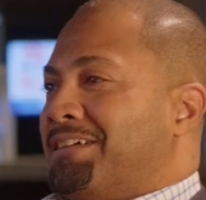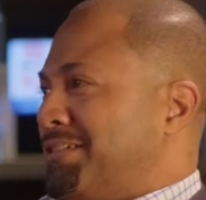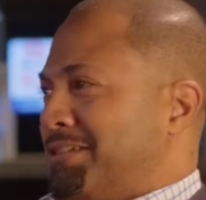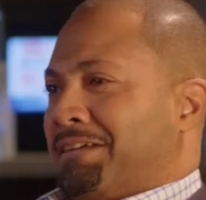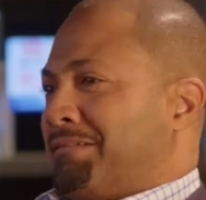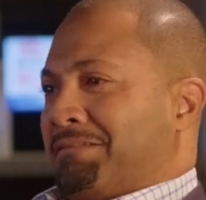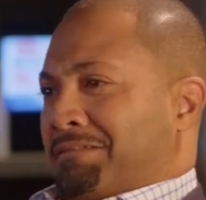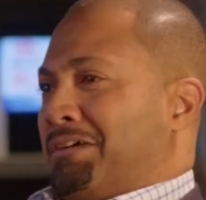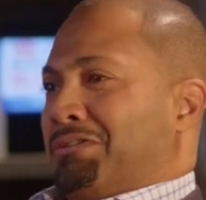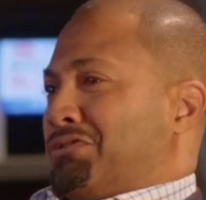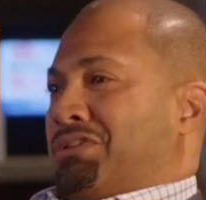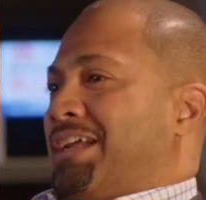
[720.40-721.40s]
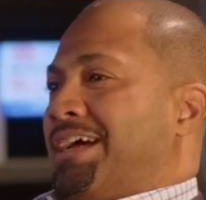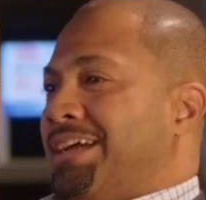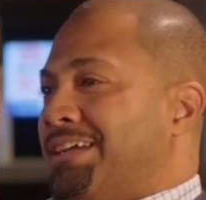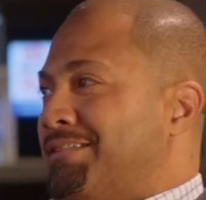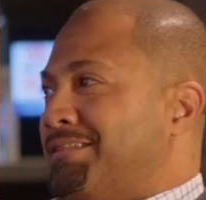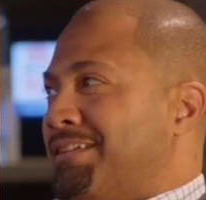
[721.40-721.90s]
I was like, no, should
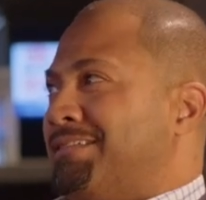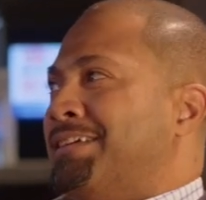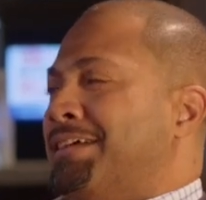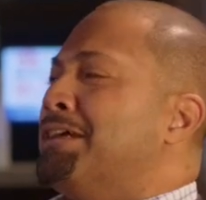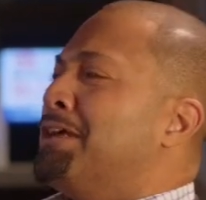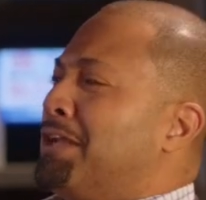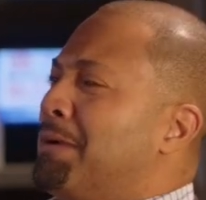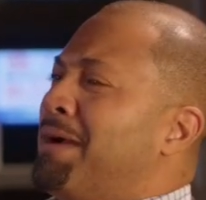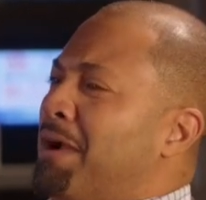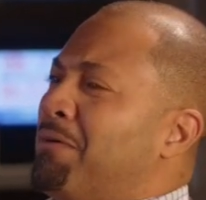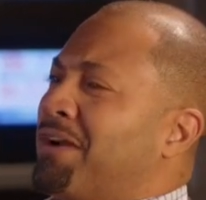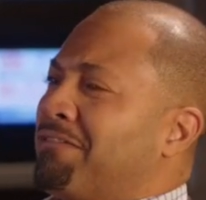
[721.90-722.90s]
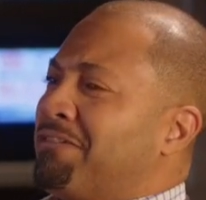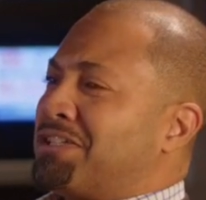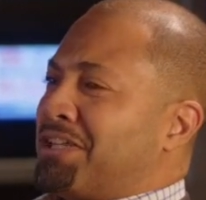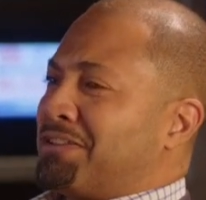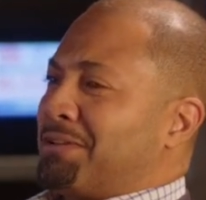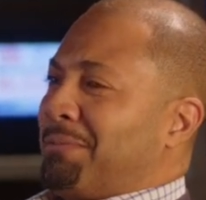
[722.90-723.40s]
I? He said, you might want to
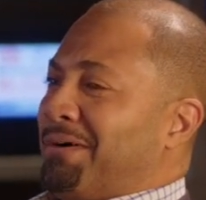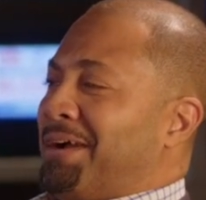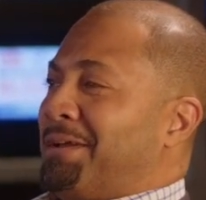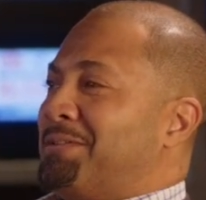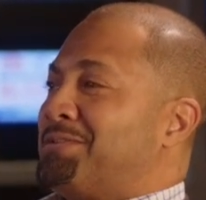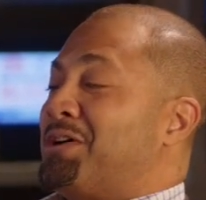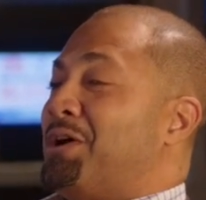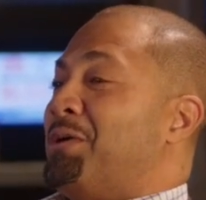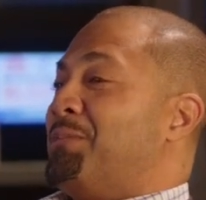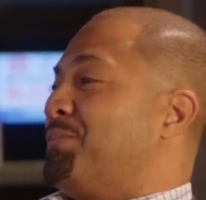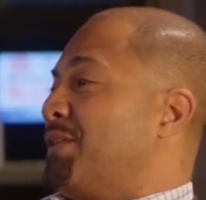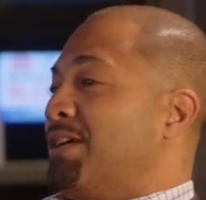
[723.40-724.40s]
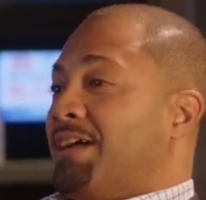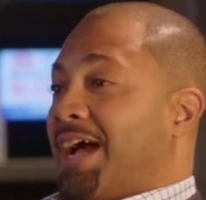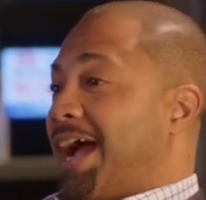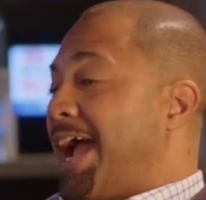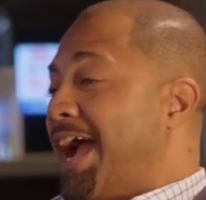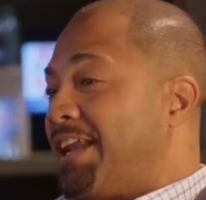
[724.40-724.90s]
reach out to Brian. So
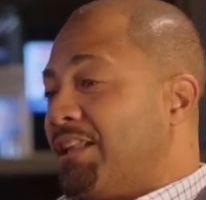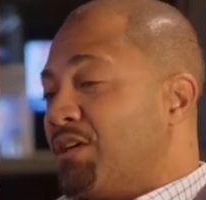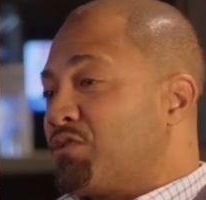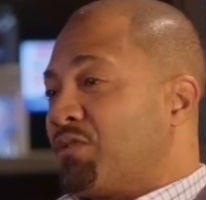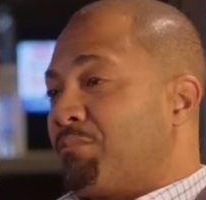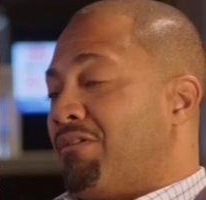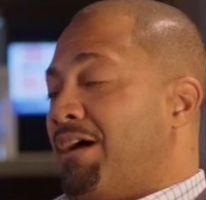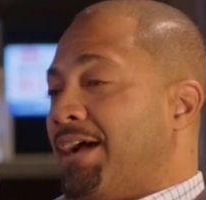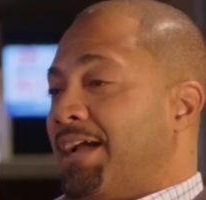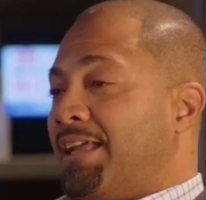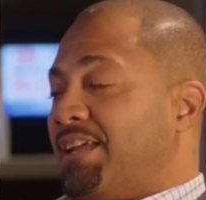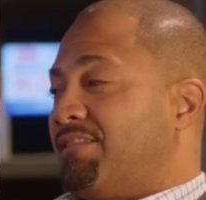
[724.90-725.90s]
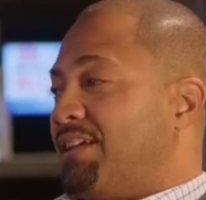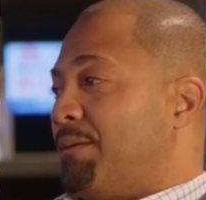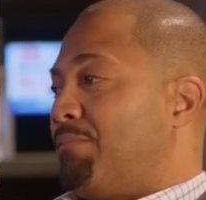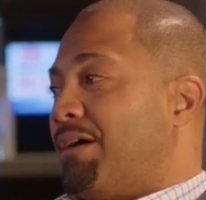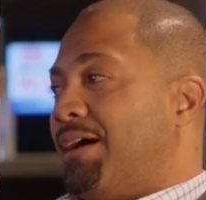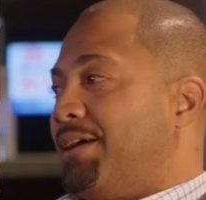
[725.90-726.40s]
I had lunch with Brian. I said, hey,
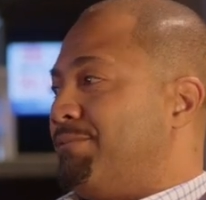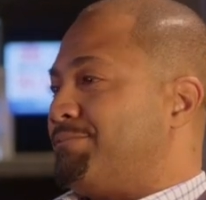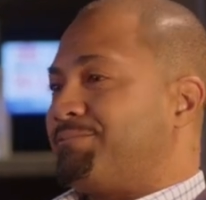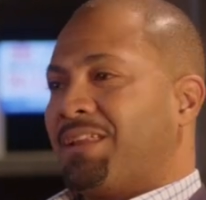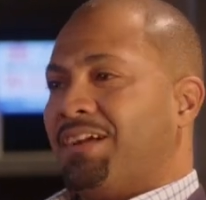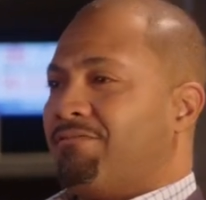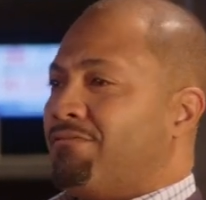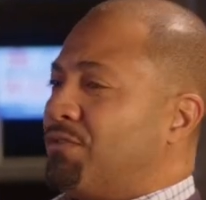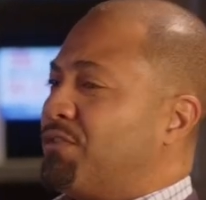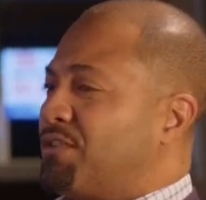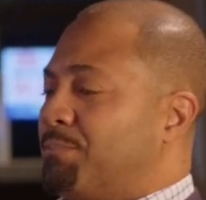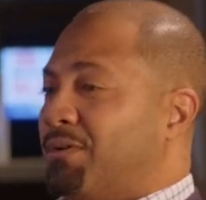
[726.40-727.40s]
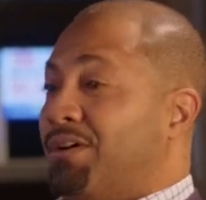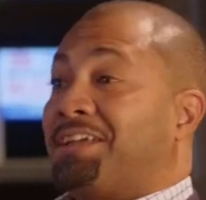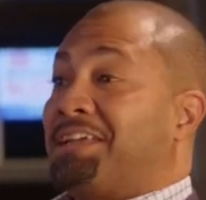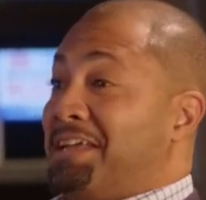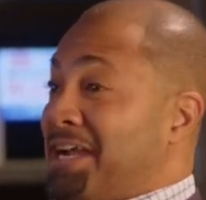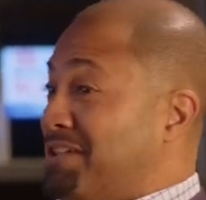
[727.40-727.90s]
Brian, I wrote this book.
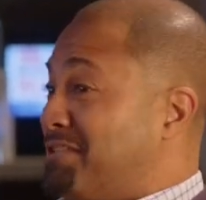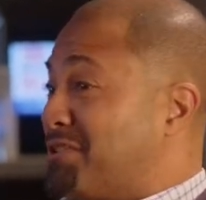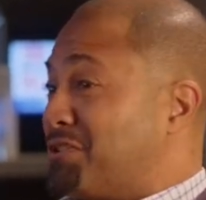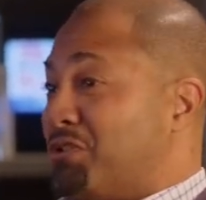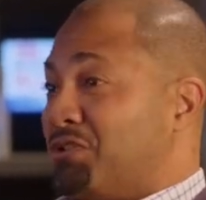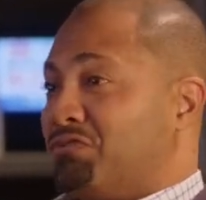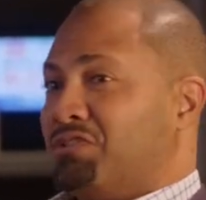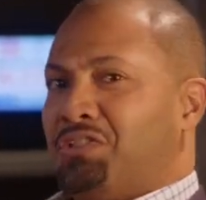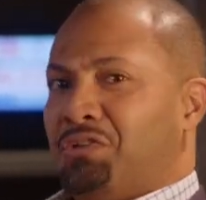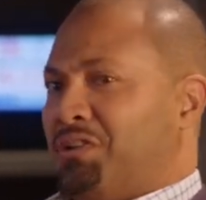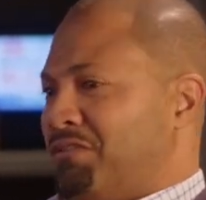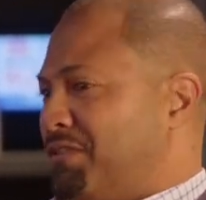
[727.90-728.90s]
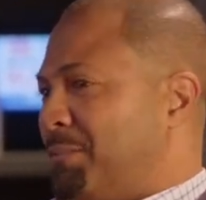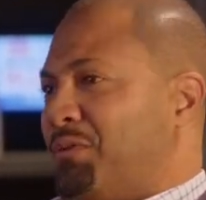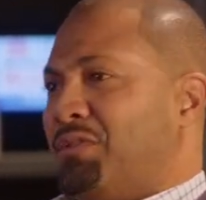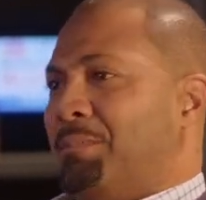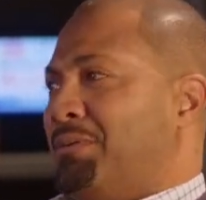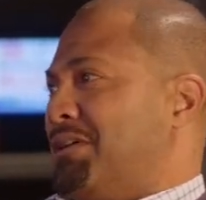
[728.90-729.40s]
He has young children too. He flipped
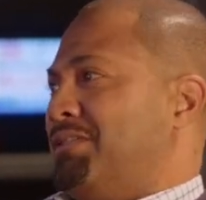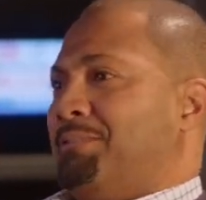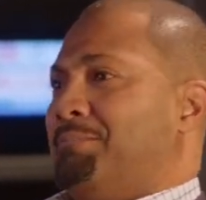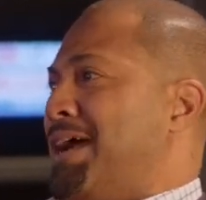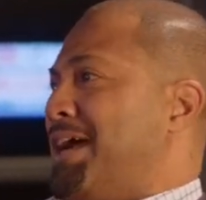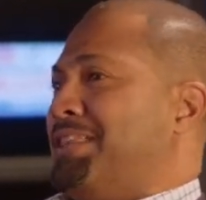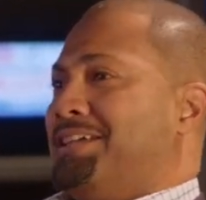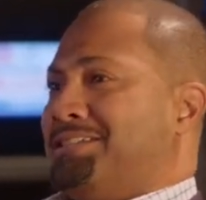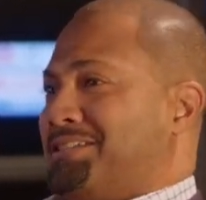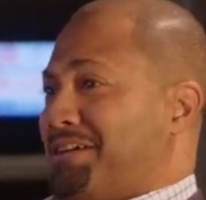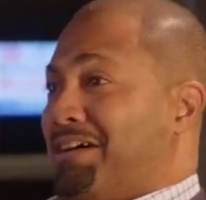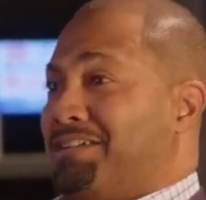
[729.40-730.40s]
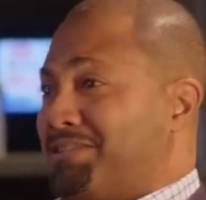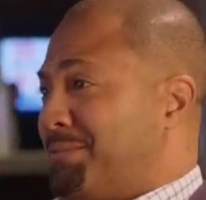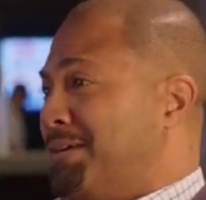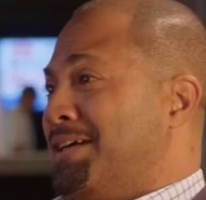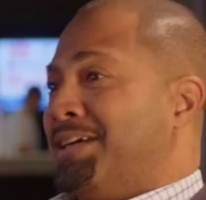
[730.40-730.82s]
through the book. He said, Mac, this is awesome.